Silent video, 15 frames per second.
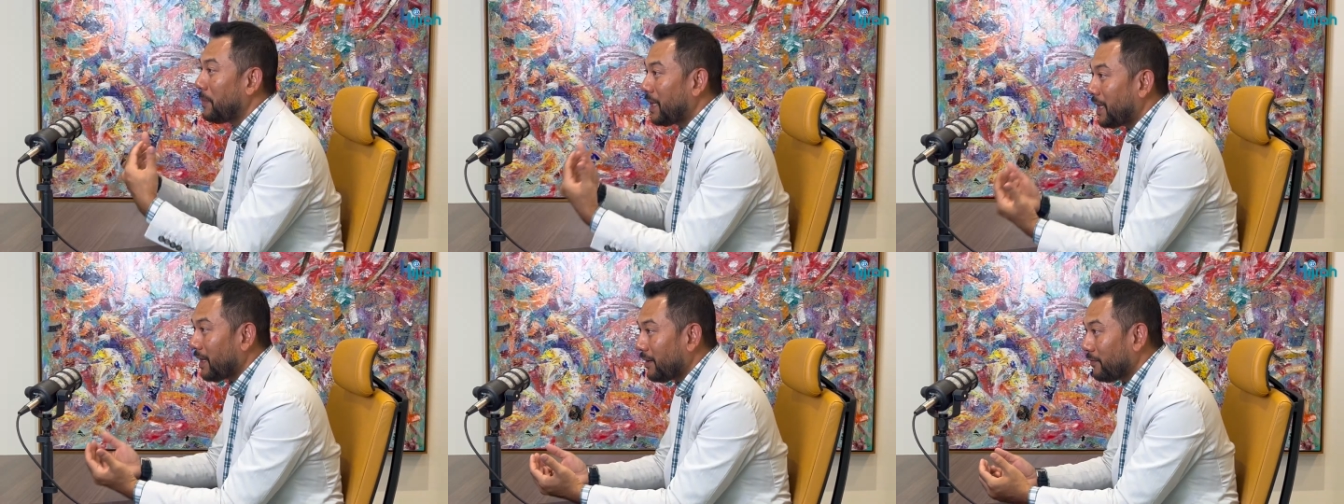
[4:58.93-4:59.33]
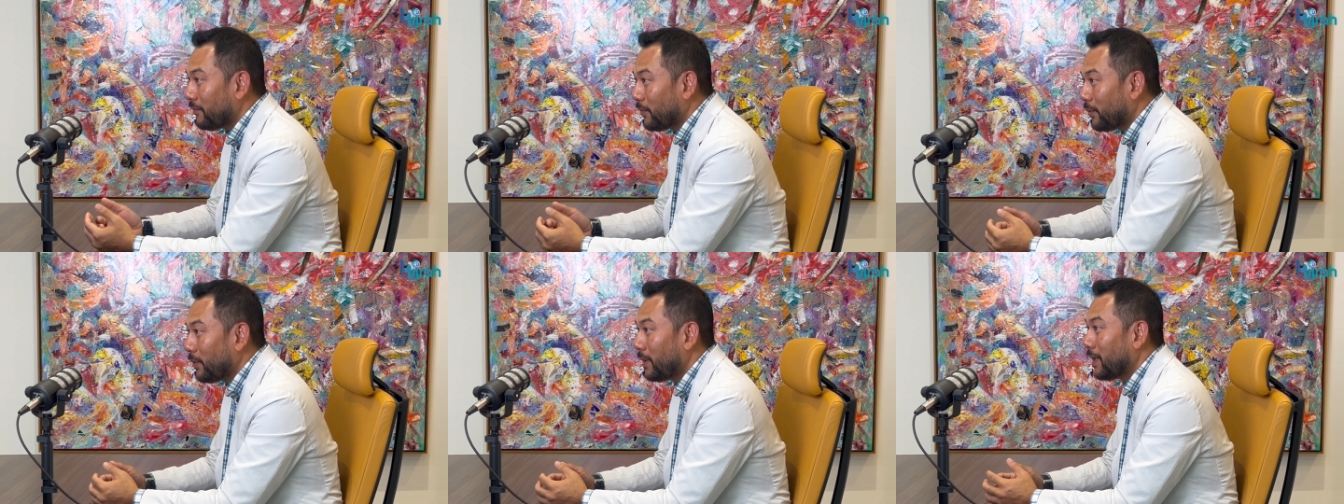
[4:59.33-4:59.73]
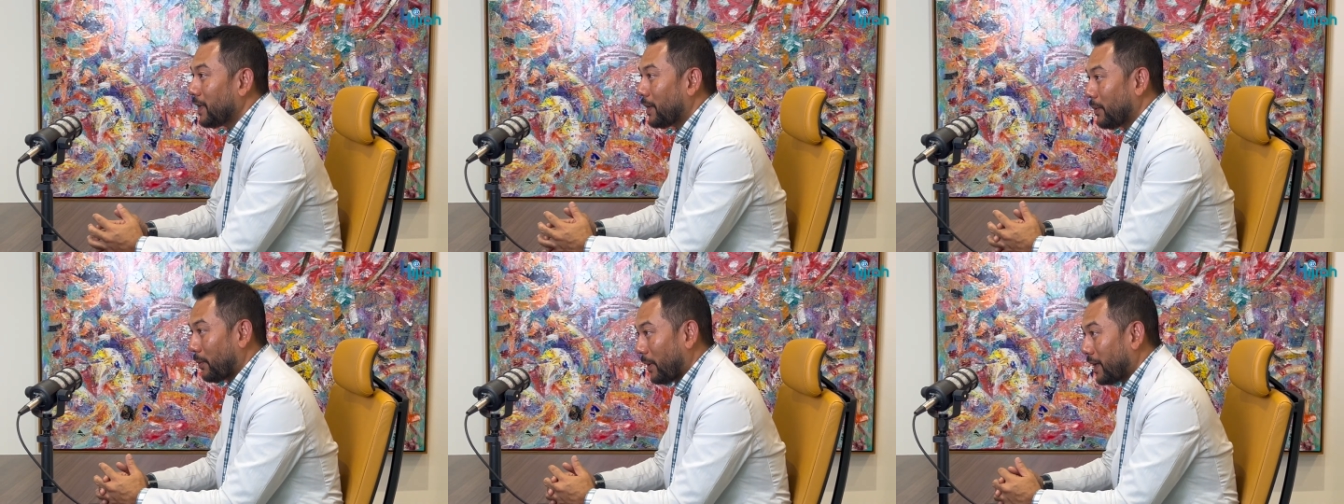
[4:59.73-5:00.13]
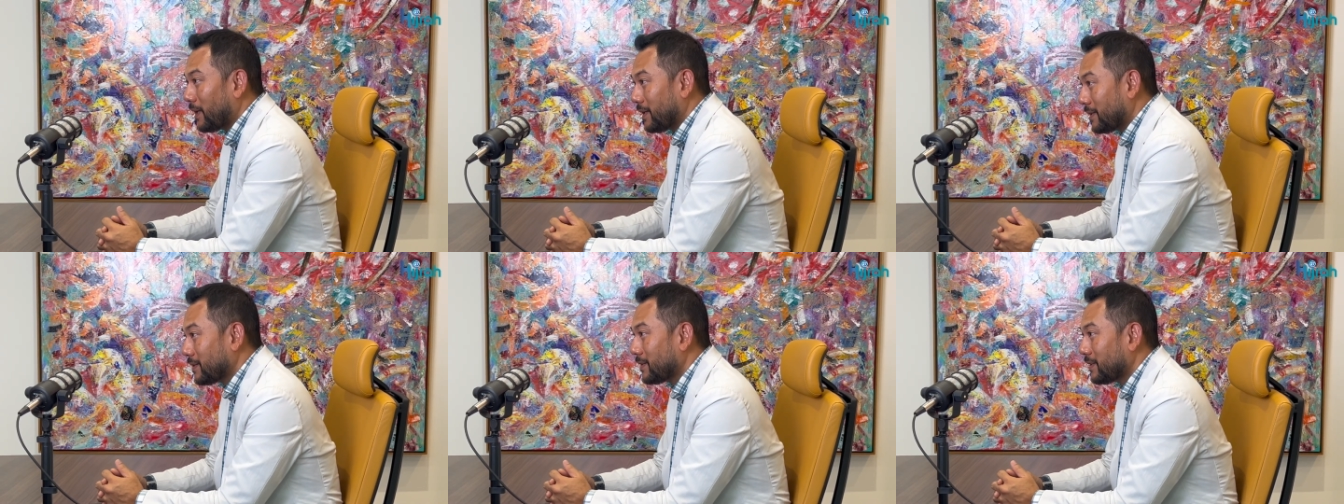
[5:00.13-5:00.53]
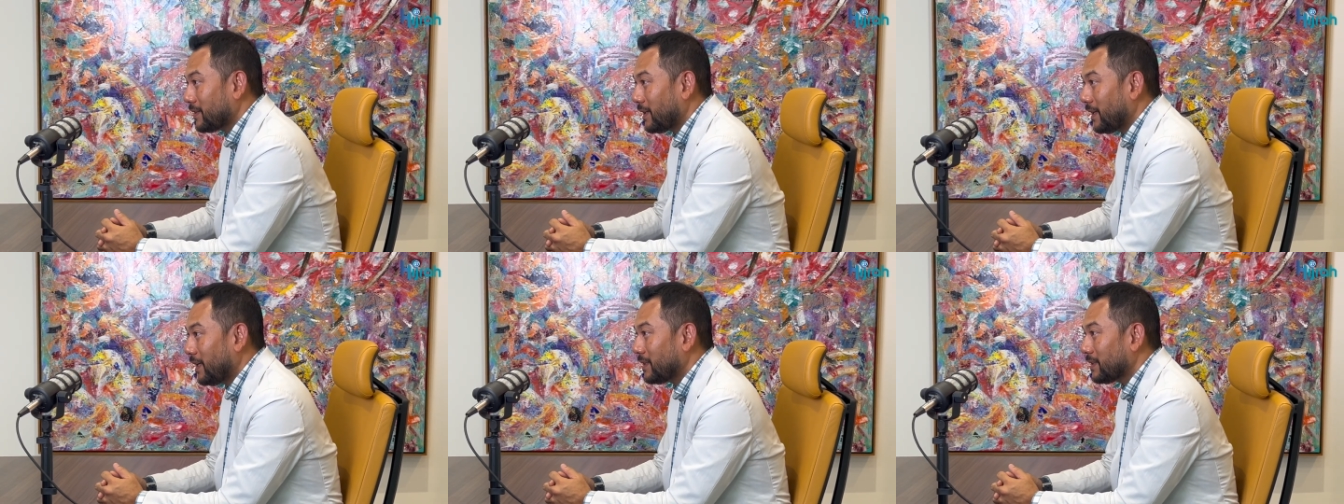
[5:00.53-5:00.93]
the meaningful
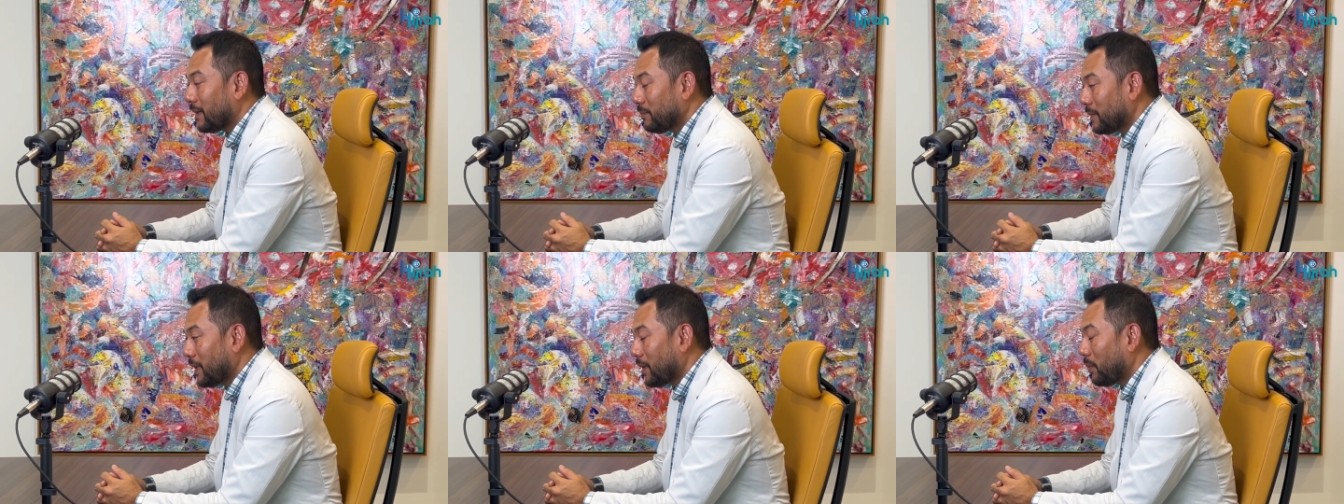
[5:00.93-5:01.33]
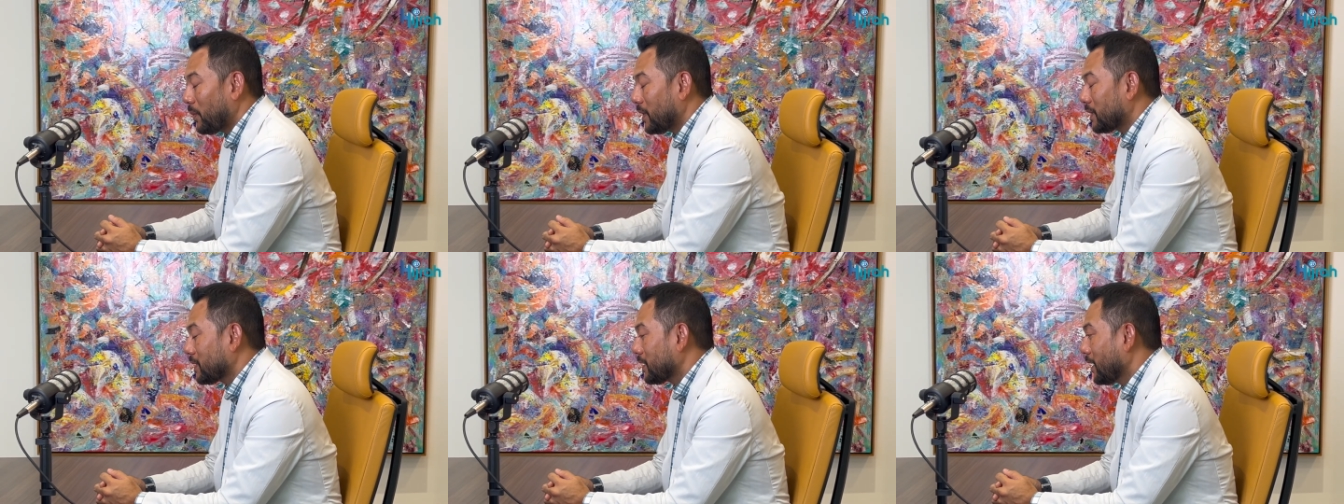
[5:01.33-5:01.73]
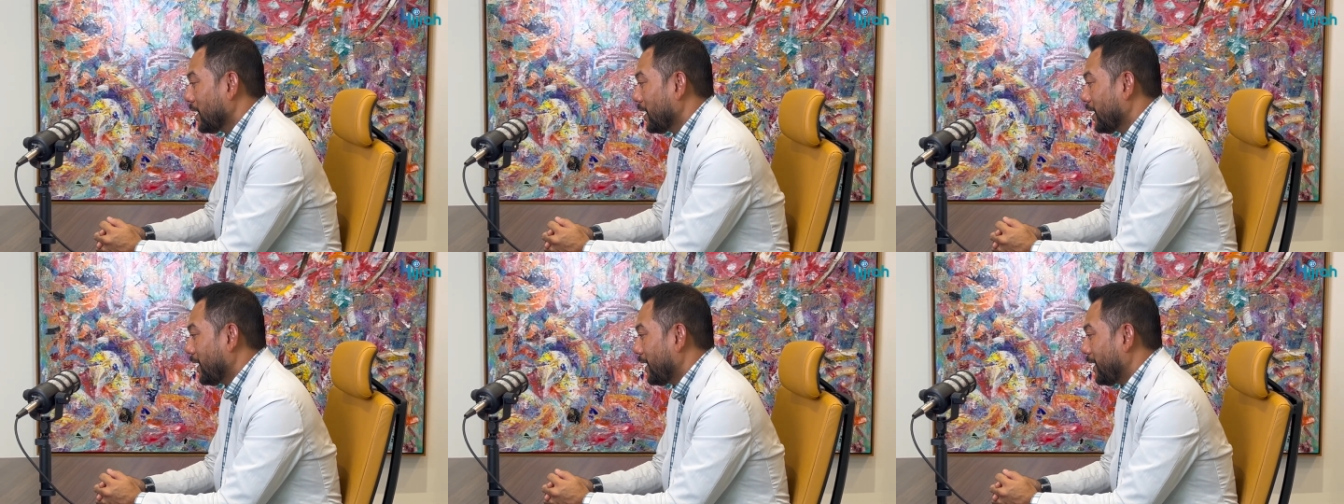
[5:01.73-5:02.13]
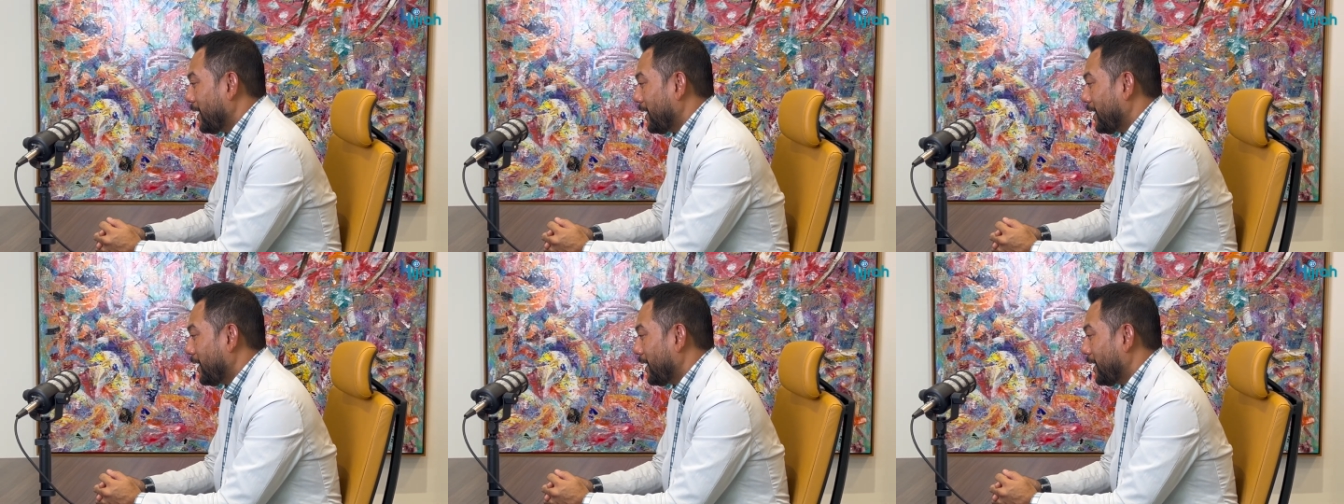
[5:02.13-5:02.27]
awareness is something which,